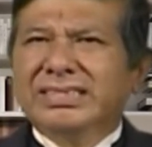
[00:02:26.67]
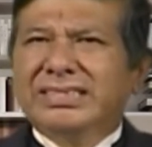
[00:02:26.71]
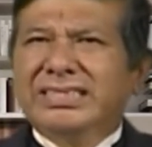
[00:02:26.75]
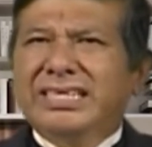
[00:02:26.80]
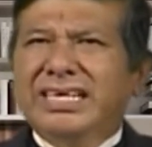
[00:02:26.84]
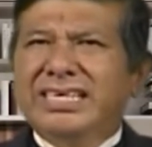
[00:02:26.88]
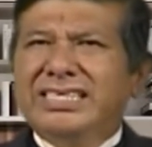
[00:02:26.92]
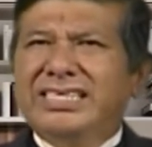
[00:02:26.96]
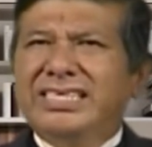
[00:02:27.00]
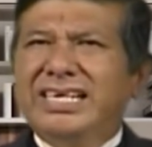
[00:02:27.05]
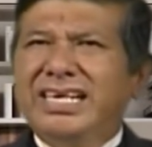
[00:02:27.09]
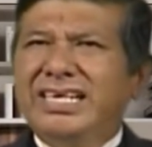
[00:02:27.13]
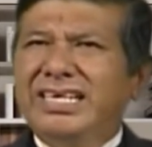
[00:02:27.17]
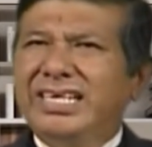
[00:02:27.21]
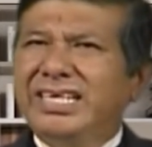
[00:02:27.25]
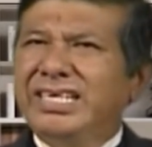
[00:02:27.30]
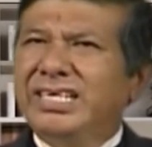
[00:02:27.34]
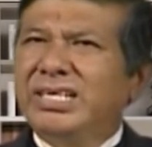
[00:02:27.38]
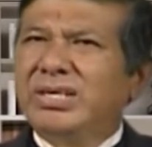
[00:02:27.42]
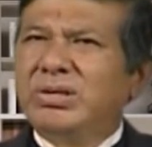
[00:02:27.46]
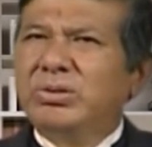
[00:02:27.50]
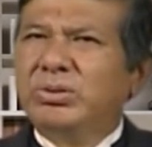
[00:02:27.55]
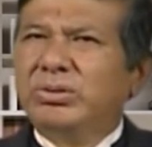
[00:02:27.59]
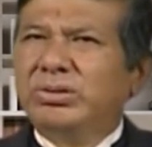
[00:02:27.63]
they shall
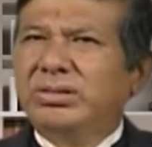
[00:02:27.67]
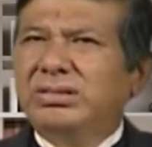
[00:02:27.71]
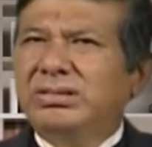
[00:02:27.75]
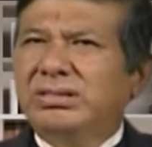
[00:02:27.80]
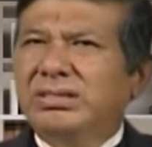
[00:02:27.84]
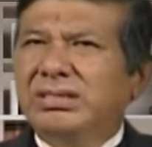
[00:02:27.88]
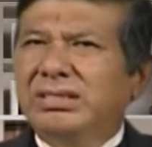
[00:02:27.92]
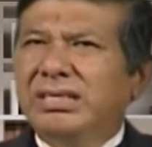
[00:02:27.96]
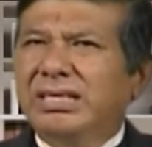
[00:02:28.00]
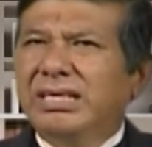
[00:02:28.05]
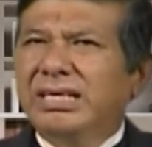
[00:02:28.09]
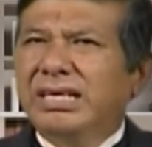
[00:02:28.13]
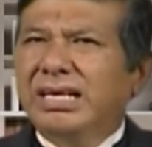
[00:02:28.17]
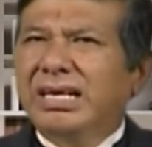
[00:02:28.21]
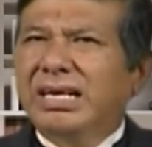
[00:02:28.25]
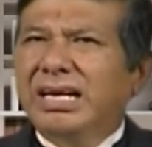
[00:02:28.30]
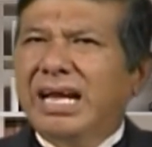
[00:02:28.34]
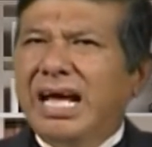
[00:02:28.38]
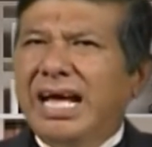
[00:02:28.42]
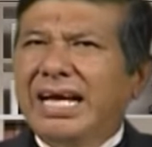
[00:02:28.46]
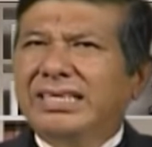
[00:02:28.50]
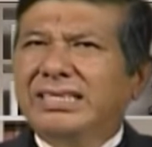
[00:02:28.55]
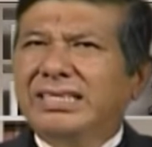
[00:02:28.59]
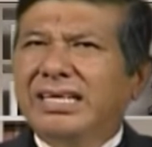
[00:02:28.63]
include
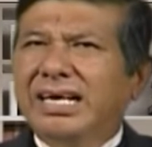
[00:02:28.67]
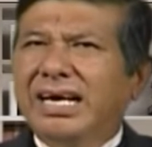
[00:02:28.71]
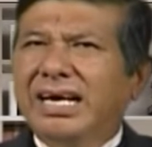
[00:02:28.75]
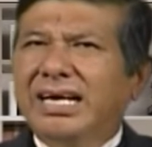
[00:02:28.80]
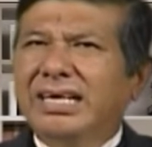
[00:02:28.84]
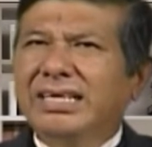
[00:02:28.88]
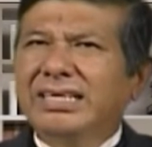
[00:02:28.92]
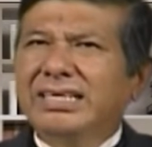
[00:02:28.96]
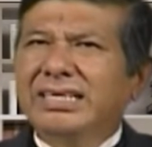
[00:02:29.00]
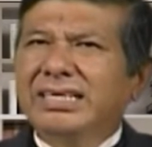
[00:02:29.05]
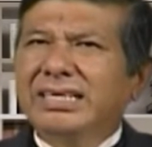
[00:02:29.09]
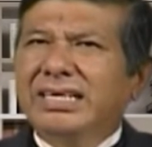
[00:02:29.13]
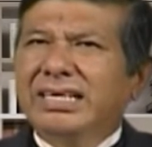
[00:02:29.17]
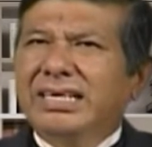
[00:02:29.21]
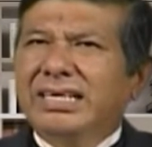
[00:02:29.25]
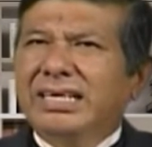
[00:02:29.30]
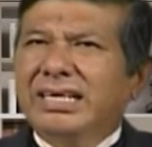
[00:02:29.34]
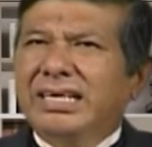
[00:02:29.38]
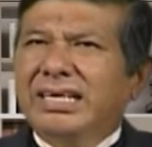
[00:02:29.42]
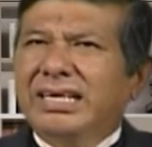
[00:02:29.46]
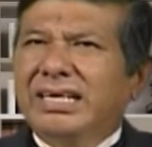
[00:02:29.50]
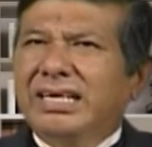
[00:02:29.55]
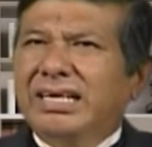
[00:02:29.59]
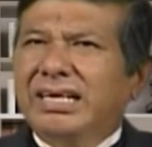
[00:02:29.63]
like the
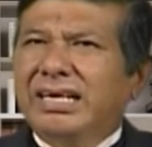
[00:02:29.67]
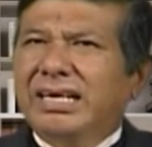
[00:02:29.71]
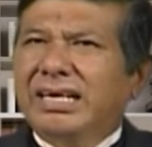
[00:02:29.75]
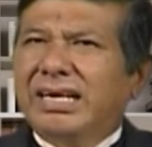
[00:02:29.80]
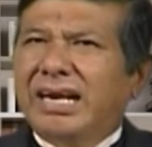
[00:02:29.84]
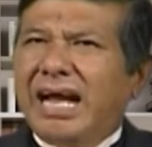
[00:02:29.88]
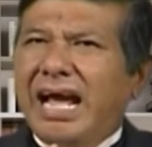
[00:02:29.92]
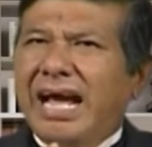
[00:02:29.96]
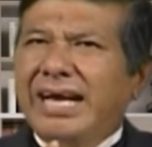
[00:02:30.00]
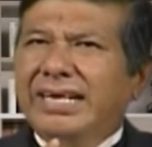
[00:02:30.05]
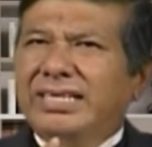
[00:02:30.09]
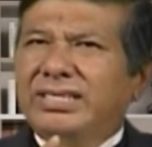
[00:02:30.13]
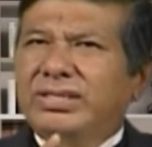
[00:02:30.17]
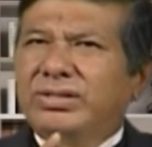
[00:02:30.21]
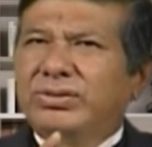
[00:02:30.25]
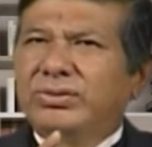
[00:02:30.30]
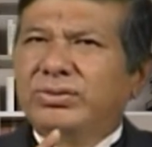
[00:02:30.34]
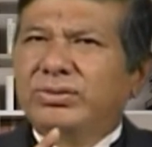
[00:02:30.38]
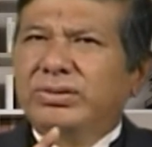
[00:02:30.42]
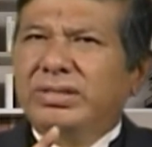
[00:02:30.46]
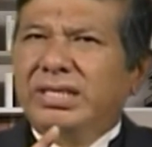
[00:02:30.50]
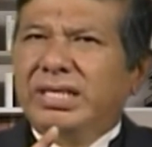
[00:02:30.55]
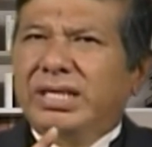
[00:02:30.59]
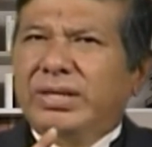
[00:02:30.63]
rights
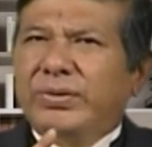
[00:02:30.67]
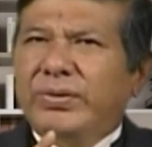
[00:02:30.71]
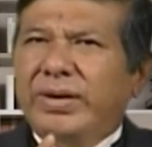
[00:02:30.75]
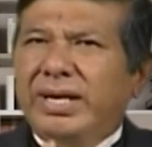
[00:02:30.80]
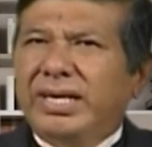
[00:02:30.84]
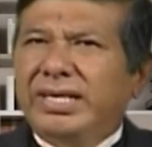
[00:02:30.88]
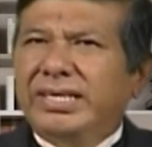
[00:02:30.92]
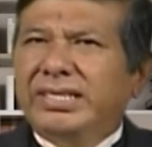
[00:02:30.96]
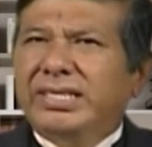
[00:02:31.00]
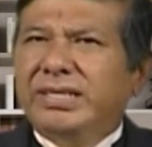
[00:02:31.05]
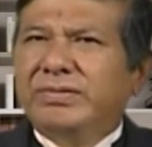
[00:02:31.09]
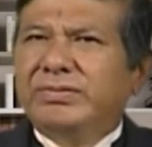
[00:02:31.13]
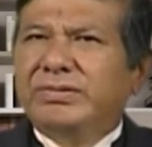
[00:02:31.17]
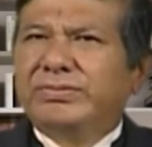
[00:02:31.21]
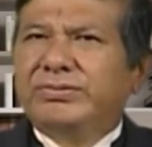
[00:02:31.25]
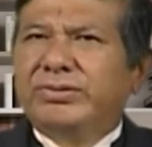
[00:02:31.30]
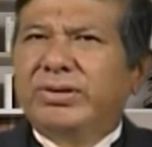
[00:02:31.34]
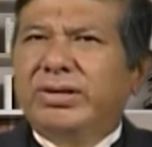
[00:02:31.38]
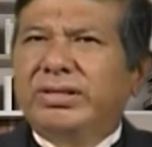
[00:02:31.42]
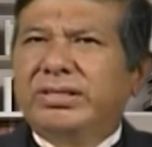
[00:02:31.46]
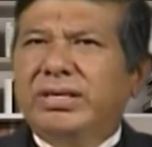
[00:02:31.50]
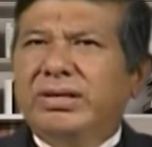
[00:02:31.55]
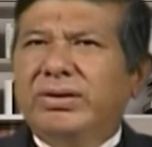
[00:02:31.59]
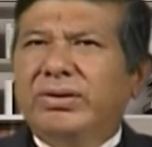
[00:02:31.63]
to equality
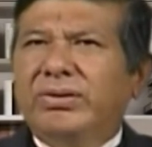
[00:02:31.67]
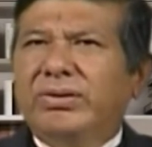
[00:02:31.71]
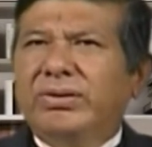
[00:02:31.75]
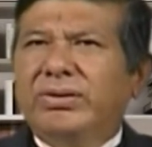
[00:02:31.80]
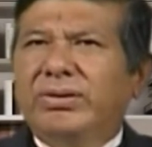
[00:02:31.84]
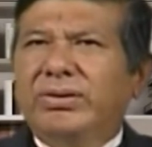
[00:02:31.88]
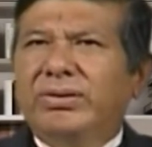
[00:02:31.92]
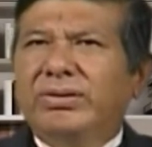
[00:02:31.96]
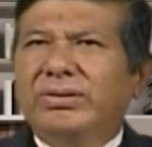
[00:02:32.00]
before the law,